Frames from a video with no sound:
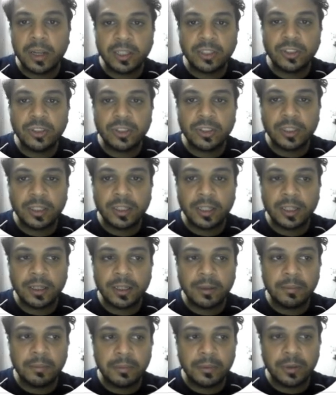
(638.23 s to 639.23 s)
much
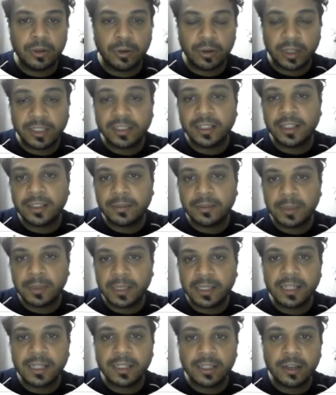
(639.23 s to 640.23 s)
it's
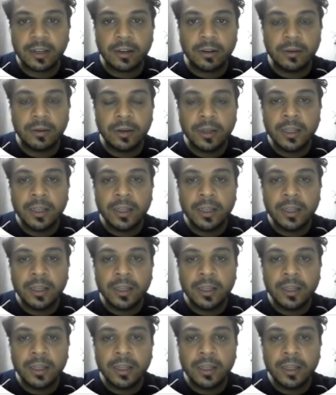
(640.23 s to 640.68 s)
essentially